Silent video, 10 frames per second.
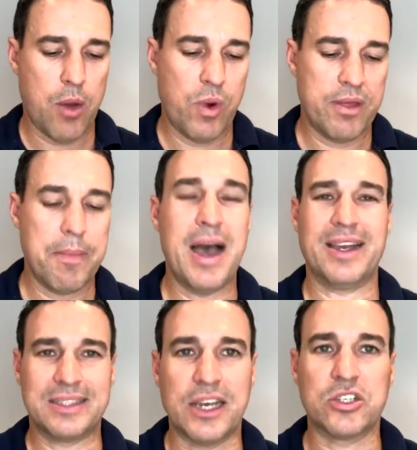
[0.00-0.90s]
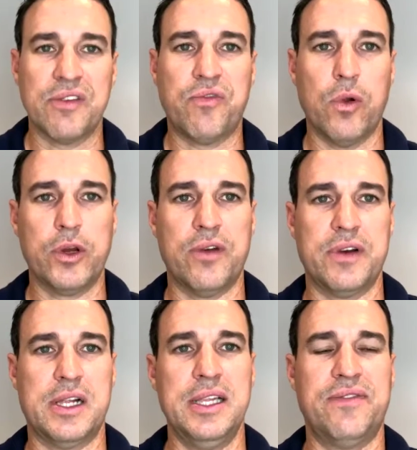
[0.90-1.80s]
where the market's actually falling off
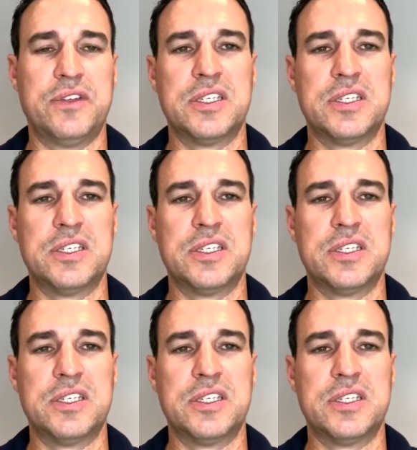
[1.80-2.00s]
a cliff,